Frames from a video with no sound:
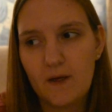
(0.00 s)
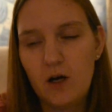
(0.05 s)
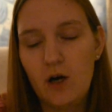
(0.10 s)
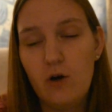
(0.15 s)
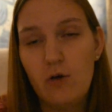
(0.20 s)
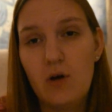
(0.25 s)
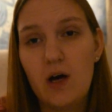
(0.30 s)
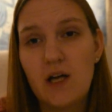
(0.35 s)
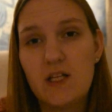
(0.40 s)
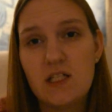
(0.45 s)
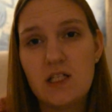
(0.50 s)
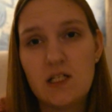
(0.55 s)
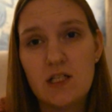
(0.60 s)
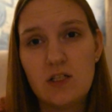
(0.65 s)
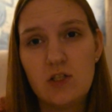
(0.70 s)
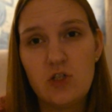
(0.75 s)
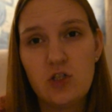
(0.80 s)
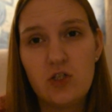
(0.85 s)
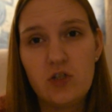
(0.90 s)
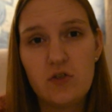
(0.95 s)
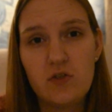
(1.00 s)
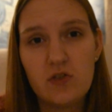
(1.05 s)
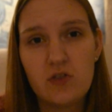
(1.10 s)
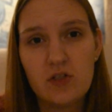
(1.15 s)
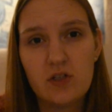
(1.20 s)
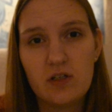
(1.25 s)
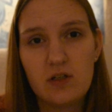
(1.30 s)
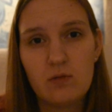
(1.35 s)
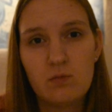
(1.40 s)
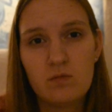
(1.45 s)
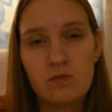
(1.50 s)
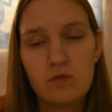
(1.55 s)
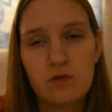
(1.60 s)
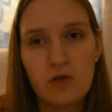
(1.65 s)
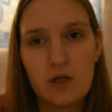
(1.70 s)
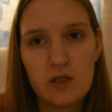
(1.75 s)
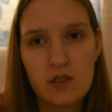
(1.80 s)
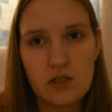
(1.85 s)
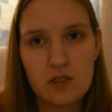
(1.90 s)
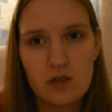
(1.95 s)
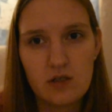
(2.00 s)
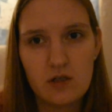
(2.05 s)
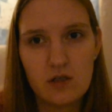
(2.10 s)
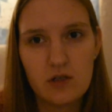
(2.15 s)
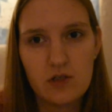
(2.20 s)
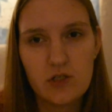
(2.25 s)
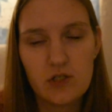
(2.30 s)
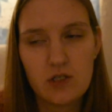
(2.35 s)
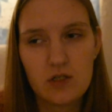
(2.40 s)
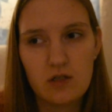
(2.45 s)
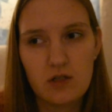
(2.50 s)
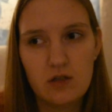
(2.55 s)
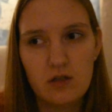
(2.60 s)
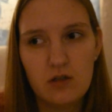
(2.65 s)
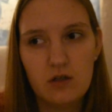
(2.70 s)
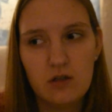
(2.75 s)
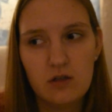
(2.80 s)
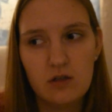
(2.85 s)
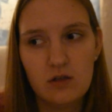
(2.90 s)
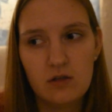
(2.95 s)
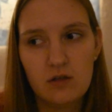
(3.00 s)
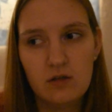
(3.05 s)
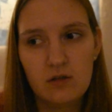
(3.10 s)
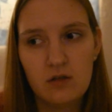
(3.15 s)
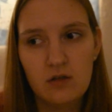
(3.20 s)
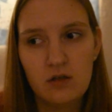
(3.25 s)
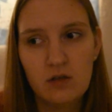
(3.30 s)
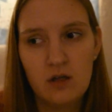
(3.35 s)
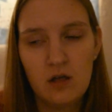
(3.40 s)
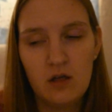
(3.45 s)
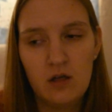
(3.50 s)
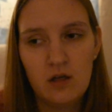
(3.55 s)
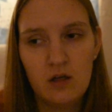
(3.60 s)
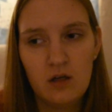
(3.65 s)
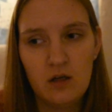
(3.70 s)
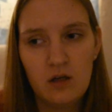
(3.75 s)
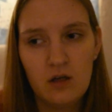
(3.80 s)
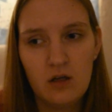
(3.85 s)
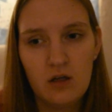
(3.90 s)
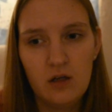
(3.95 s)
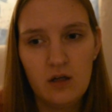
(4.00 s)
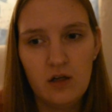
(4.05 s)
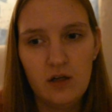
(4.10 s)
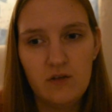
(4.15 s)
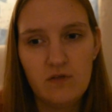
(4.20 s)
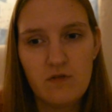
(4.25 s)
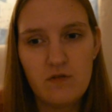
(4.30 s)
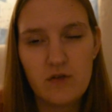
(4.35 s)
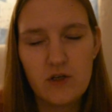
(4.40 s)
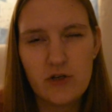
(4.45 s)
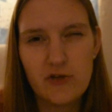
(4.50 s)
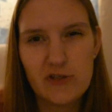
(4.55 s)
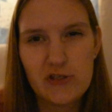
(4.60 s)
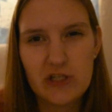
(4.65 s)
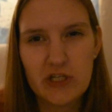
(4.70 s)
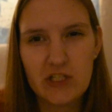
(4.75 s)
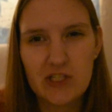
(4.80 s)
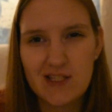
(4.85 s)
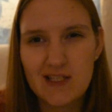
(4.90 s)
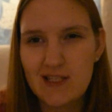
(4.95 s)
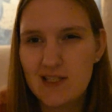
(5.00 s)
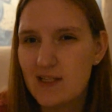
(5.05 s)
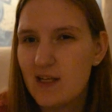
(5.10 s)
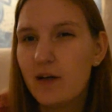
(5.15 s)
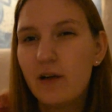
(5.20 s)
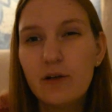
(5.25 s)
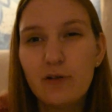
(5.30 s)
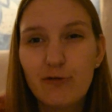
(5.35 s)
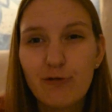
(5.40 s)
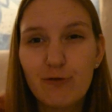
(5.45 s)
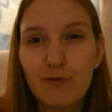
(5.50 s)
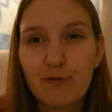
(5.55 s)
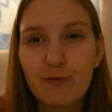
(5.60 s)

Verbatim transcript: Oh, I did do some research on infusion stuff.